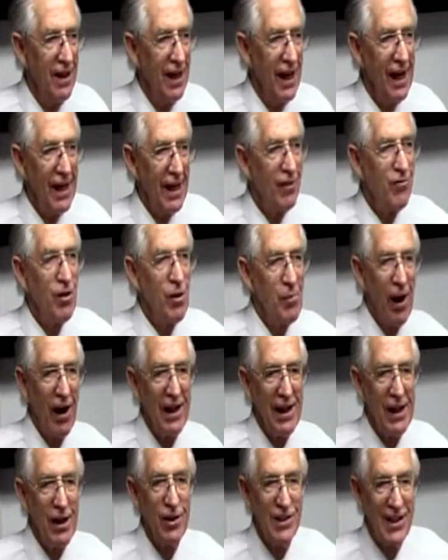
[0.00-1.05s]
and
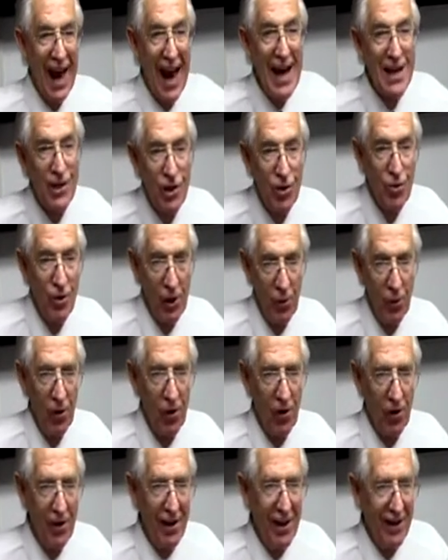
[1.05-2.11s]
everybody else has a
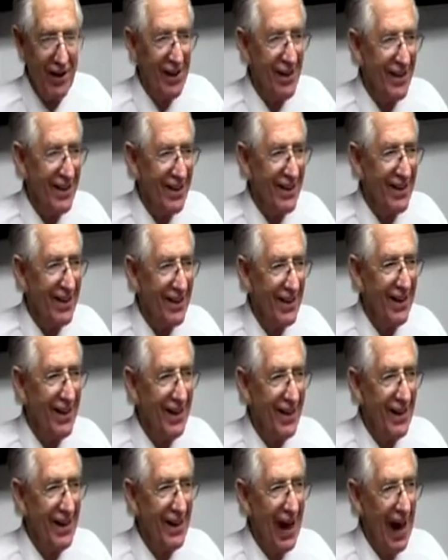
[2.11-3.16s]
reward,
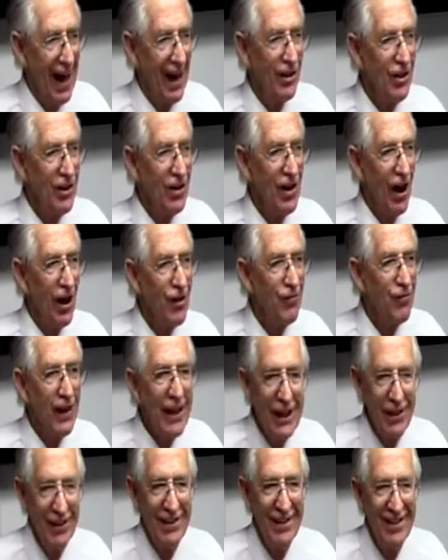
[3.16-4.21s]
how are you going to
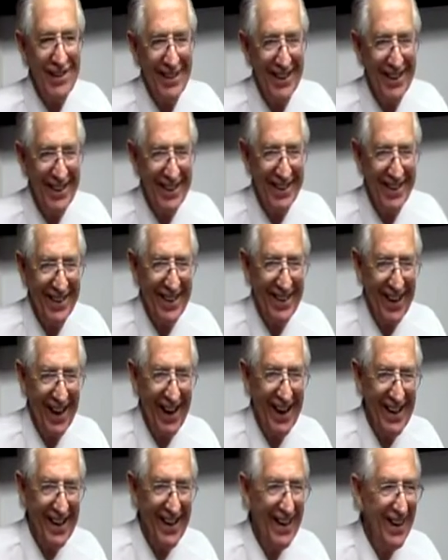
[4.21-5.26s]
feel?
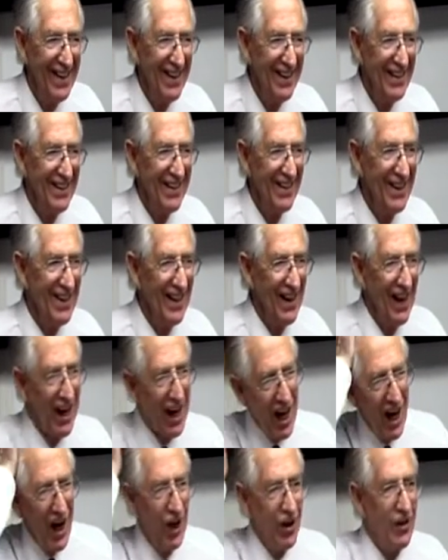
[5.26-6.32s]
You go,
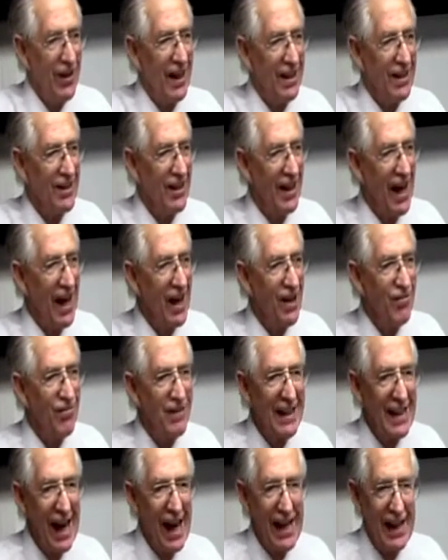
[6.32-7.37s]
oh, I could have had
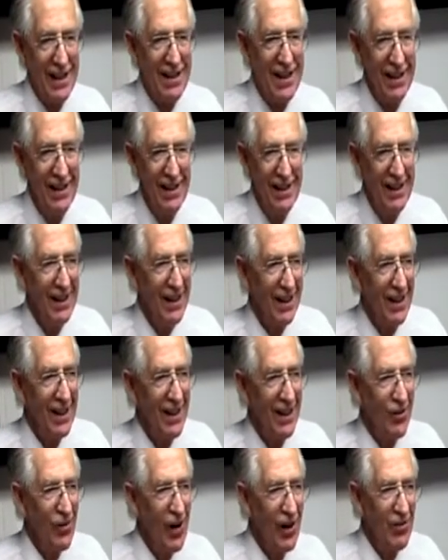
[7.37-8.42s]
a V8.
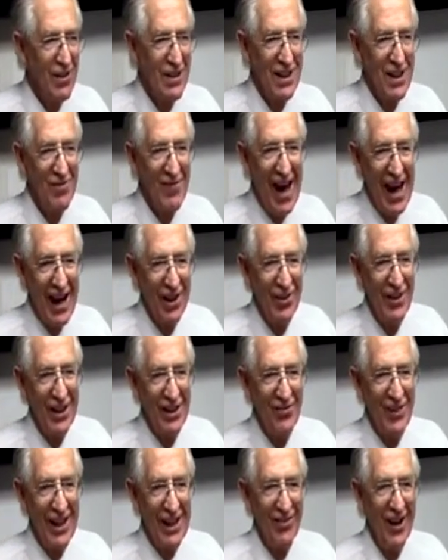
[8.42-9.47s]
Oh, what was the matter with
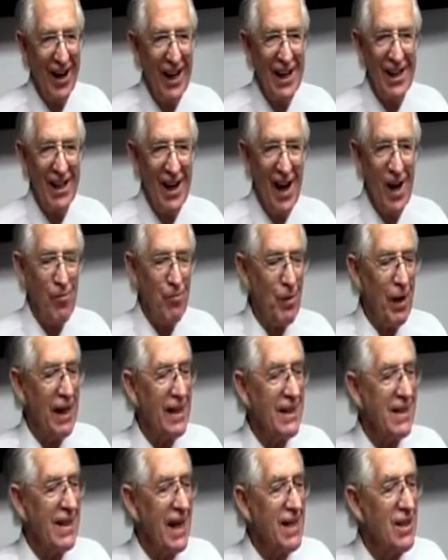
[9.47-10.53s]
me? Why didn't I pay
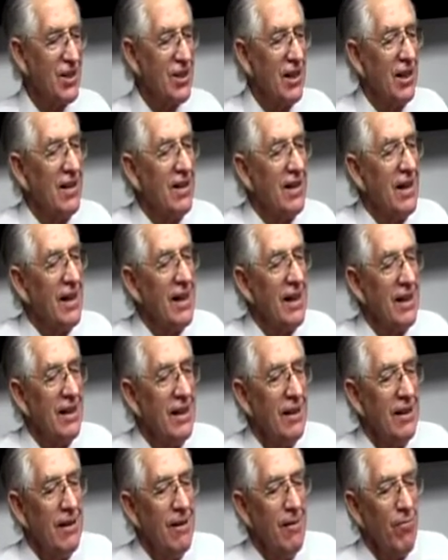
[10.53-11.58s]
attention, right?
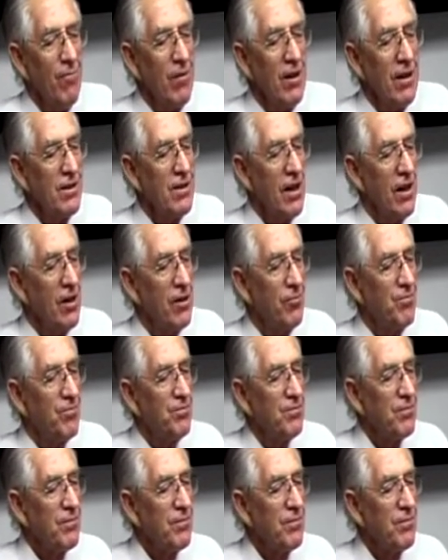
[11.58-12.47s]
So